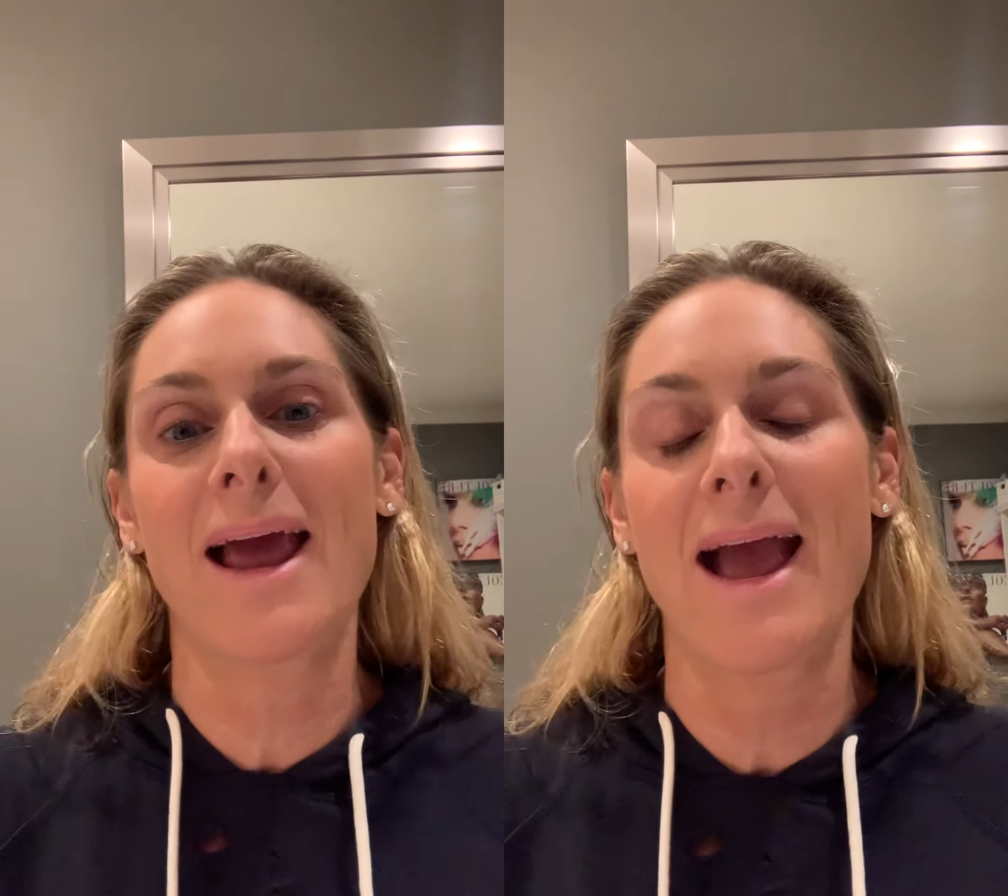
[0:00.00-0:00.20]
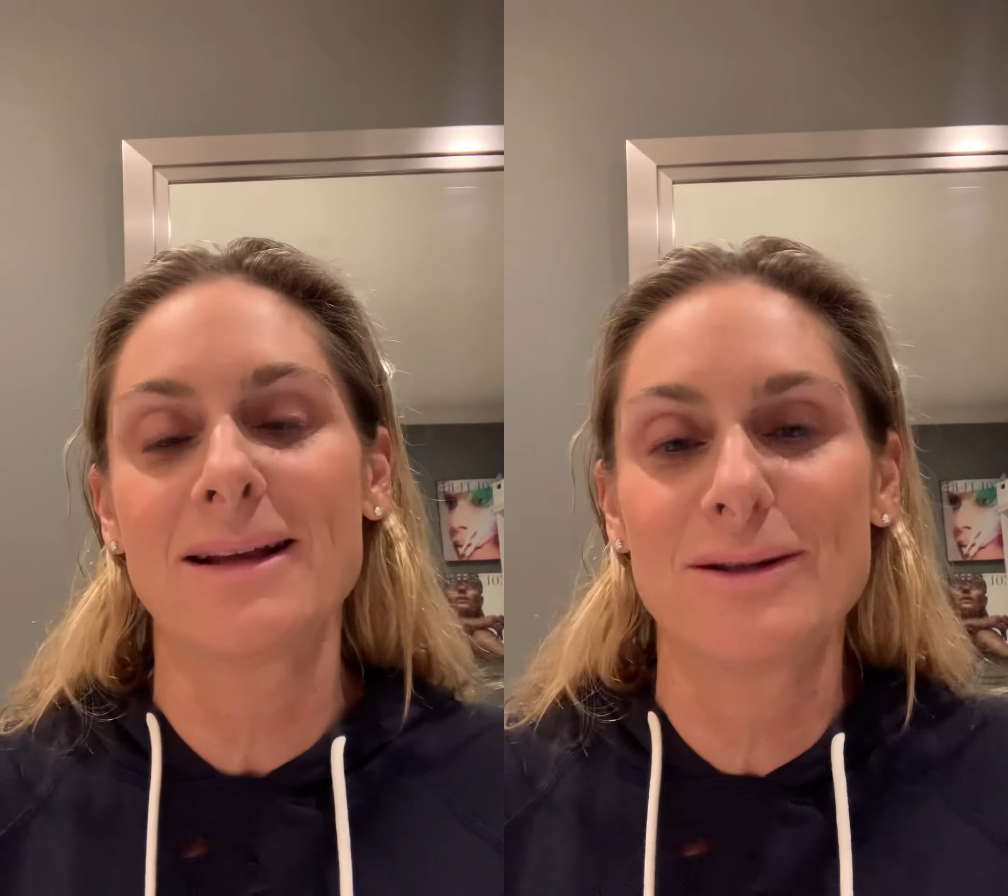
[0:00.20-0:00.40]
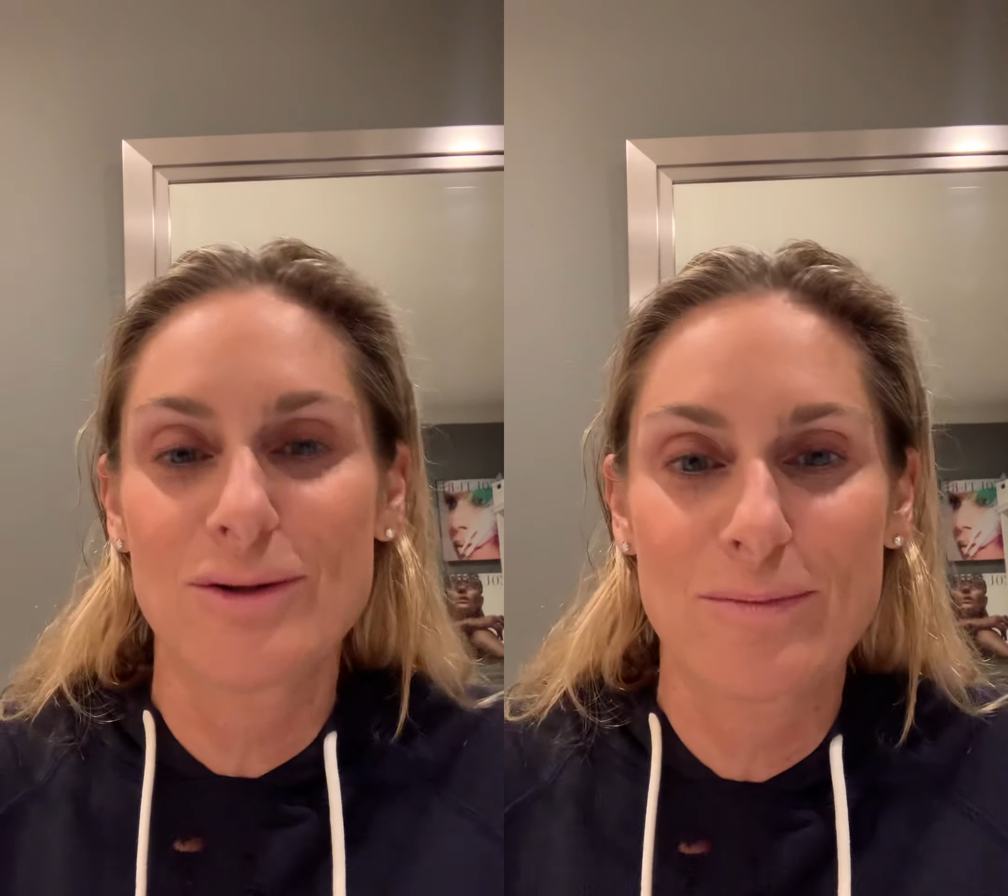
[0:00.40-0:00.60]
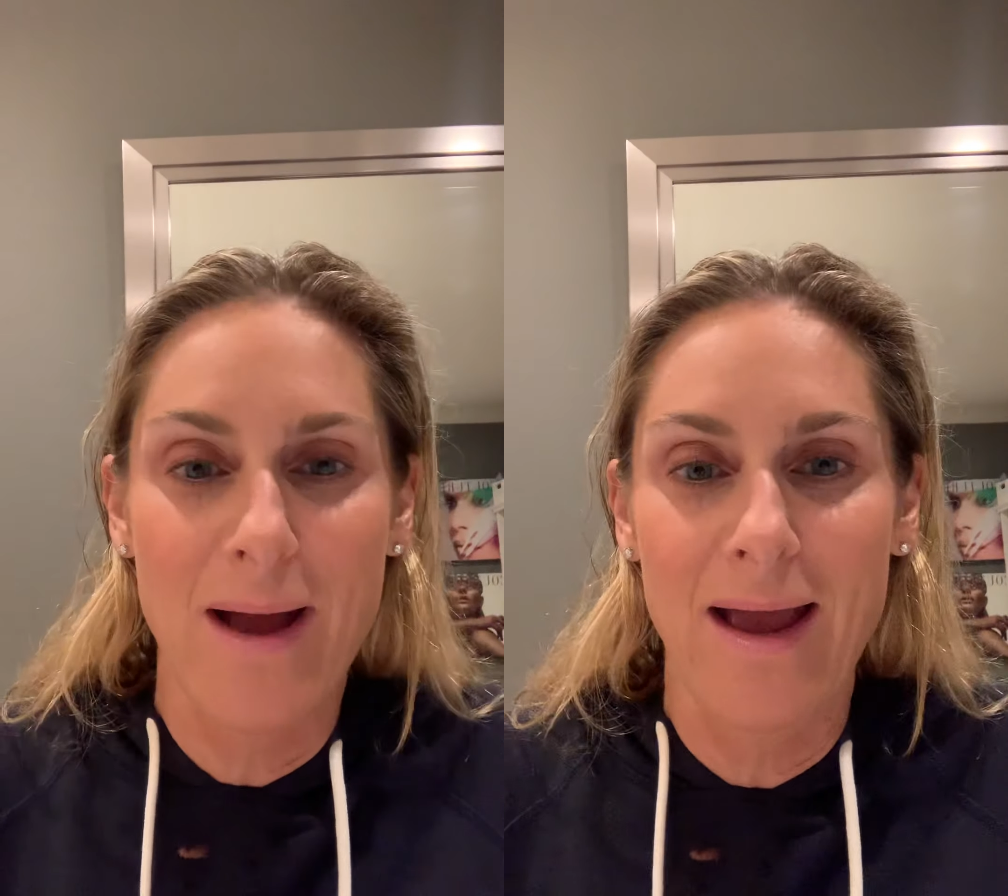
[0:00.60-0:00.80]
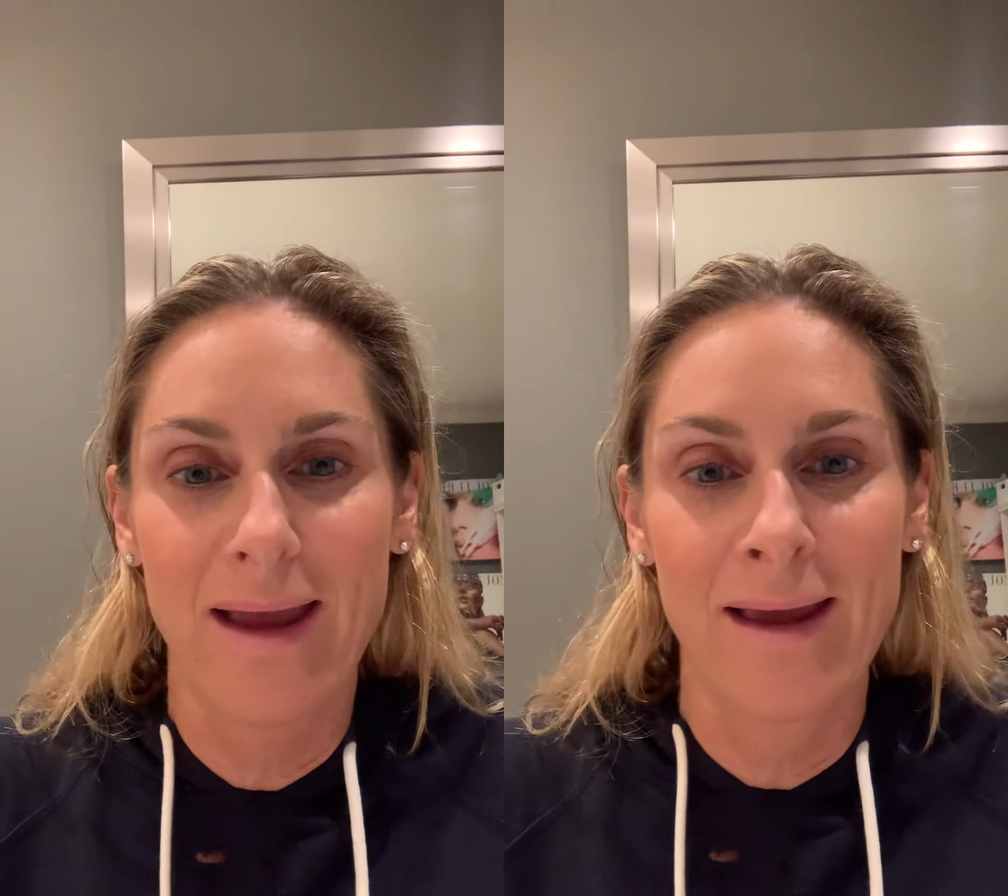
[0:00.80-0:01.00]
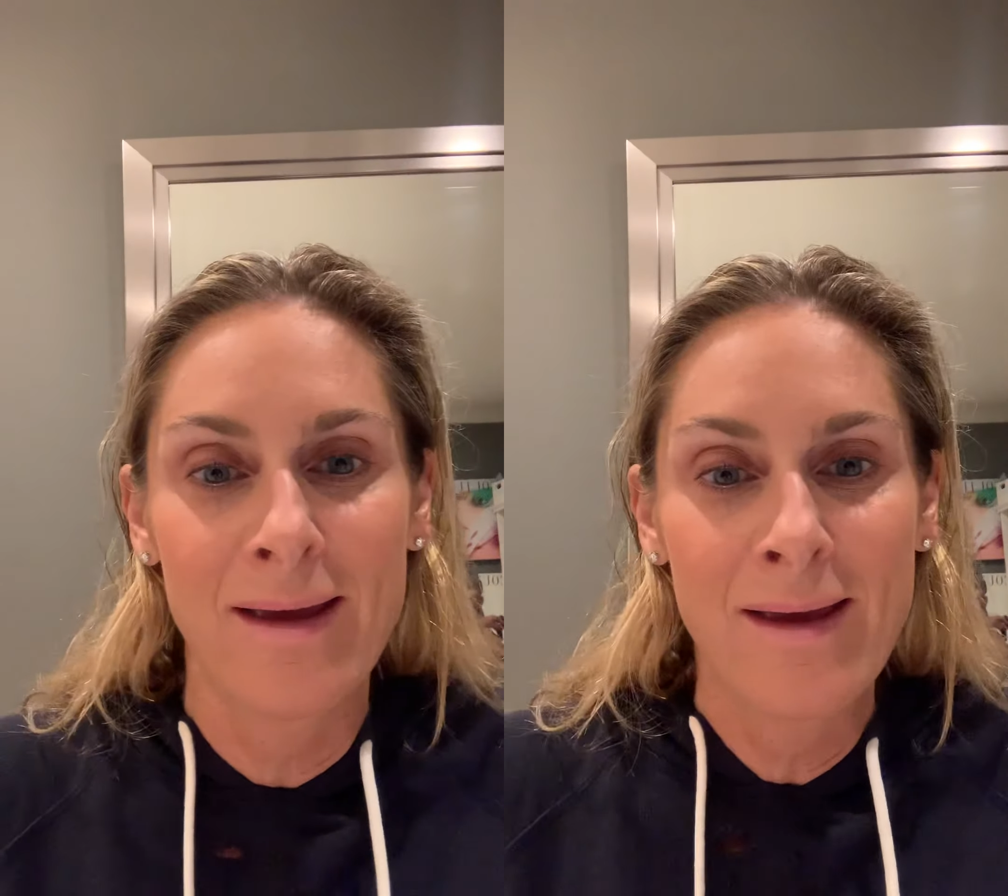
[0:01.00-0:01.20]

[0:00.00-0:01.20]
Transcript: I had to do my